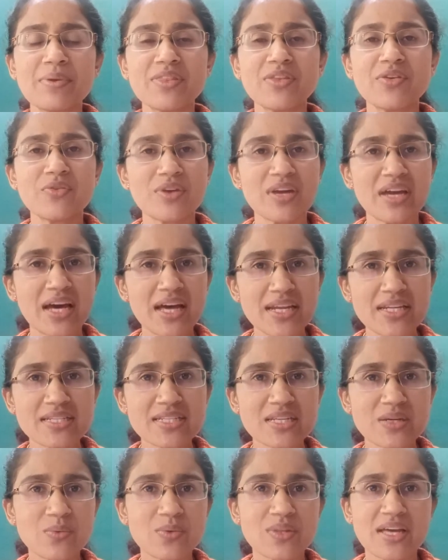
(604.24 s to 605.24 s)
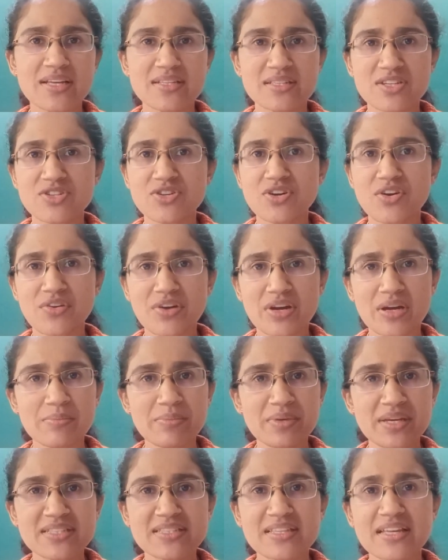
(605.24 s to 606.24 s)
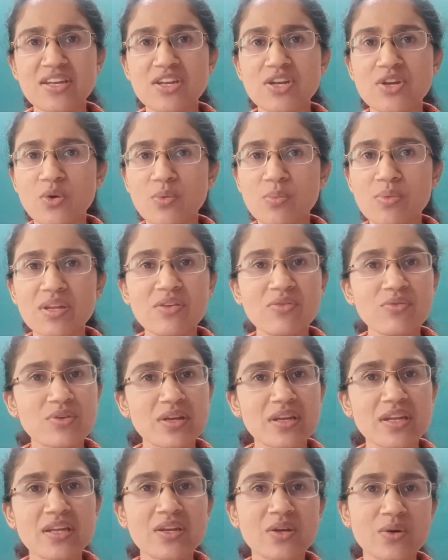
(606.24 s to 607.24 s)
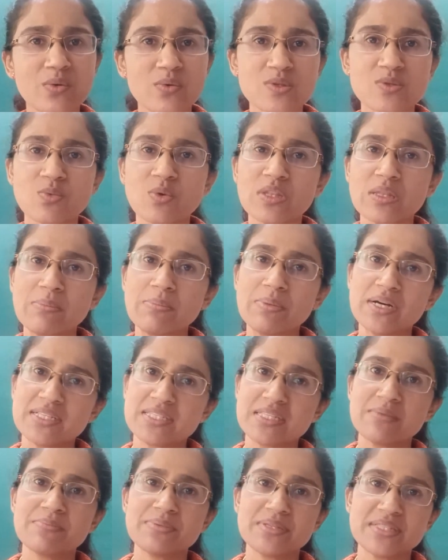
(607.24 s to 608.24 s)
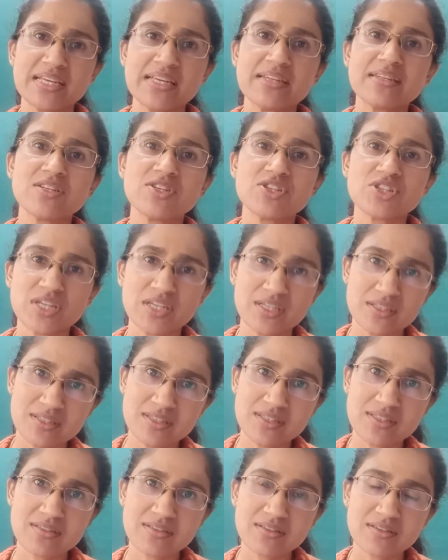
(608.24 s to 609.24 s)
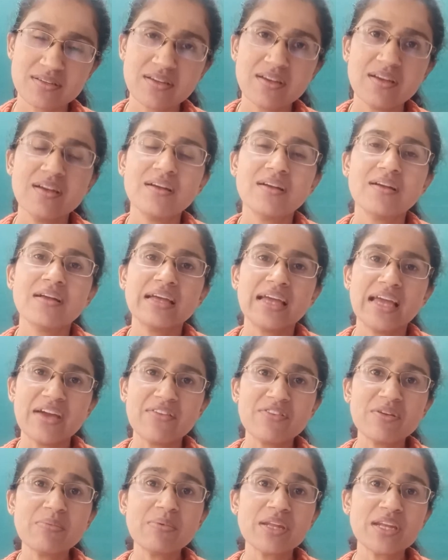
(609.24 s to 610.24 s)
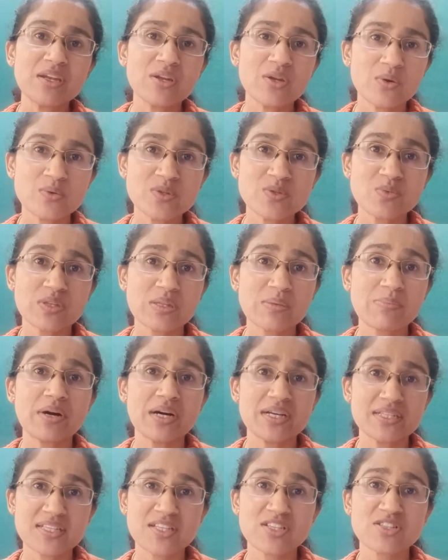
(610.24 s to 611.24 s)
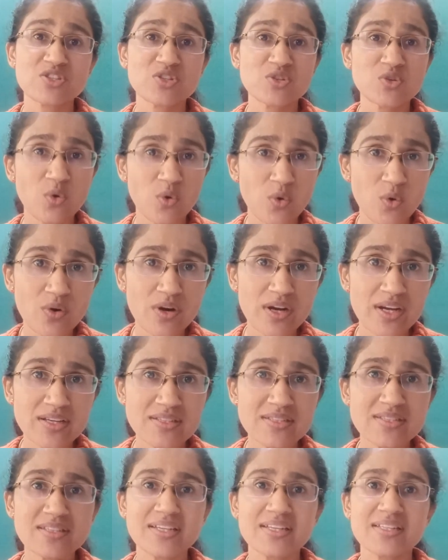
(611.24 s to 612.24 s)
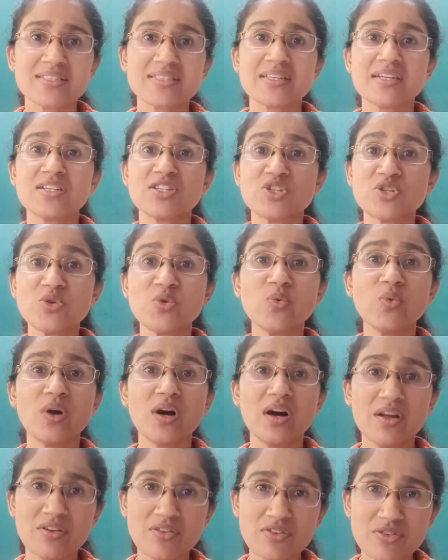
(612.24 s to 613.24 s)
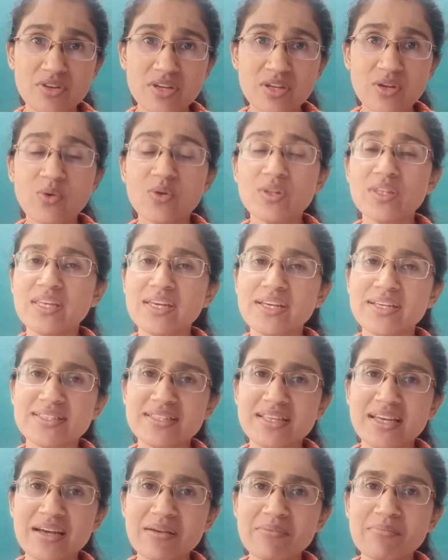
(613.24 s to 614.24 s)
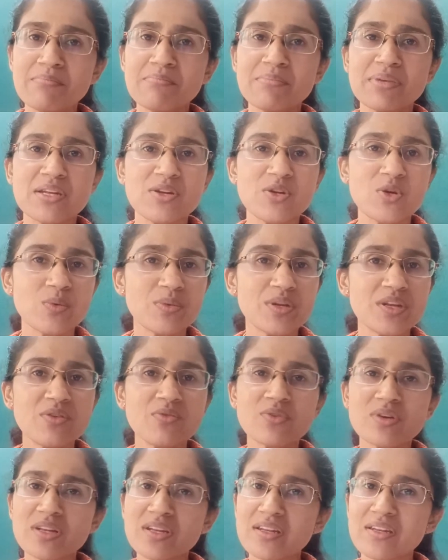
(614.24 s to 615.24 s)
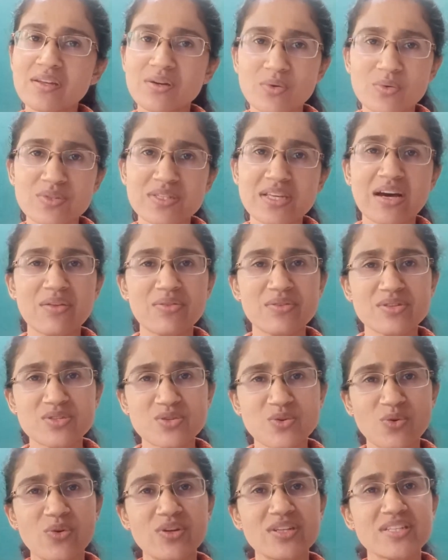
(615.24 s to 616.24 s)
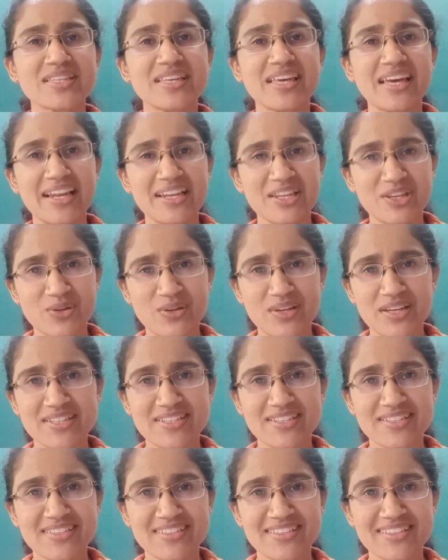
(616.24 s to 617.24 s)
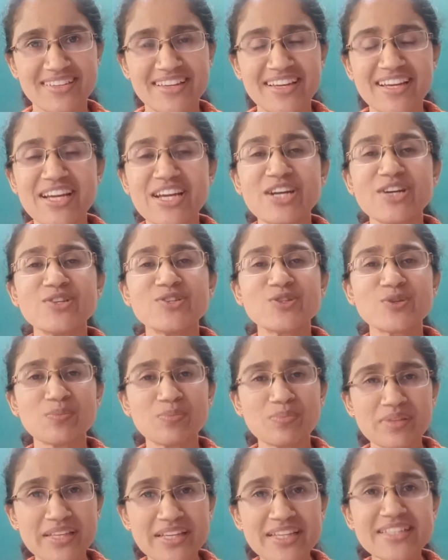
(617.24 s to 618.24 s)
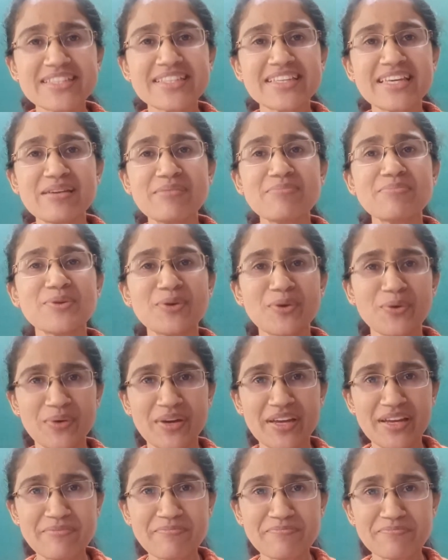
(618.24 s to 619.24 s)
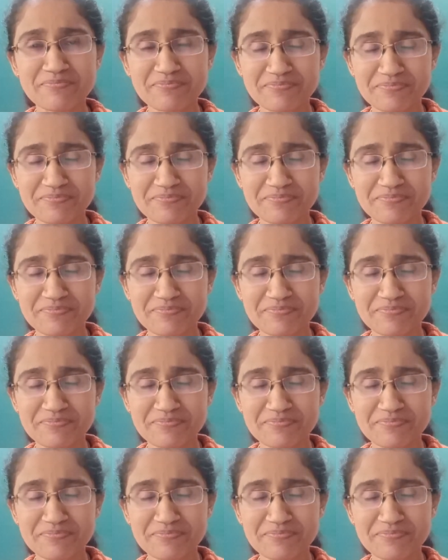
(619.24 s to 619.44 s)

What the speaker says: the reality with SHRM is that nobody really knows what the passing percentage is. Everybody knows what the passing score is. It's a 200 on the exam, but nobody really knows how the score is calculated. So please keep going.